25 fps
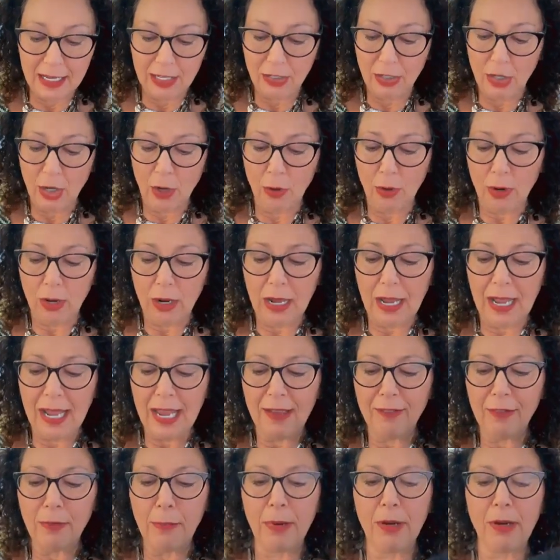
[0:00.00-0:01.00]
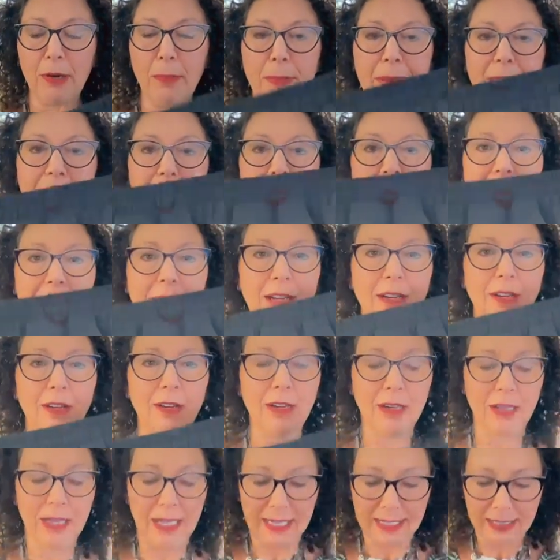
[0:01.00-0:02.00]
So I have a pair of pants
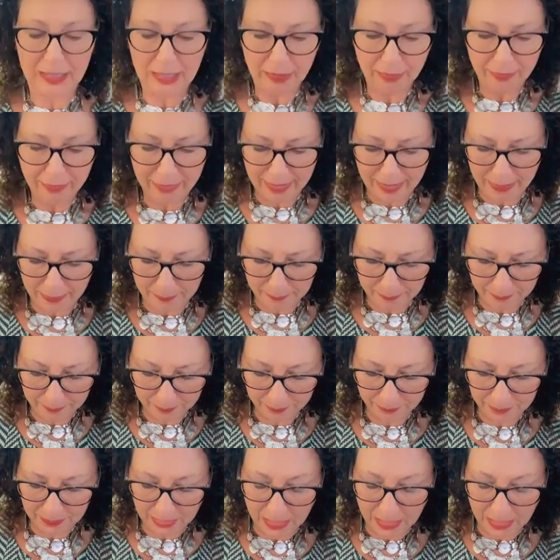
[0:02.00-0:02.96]
here. I love them,